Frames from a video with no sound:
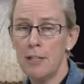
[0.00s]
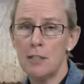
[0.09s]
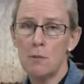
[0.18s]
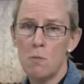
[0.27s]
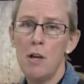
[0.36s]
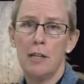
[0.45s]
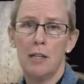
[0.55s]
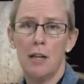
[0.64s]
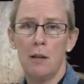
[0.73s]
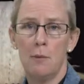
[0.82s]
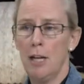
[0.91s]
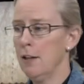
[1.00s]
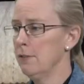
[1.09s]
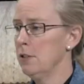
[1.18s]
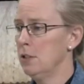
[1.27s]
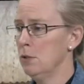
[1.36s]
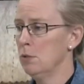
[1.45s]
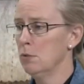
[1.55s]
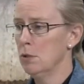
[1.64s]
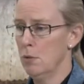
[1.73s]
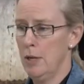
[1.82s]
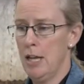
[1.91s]
I didn't want it, I would have to
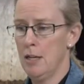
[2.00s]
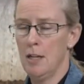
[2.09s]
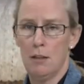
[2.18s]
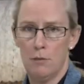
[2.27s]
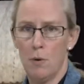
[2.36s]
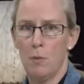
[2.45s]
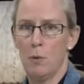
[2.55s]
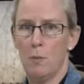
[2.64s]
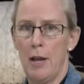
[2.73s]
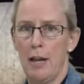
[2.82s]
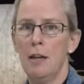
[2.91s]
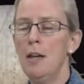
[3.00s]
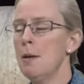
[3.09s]
go ahead and throw it away.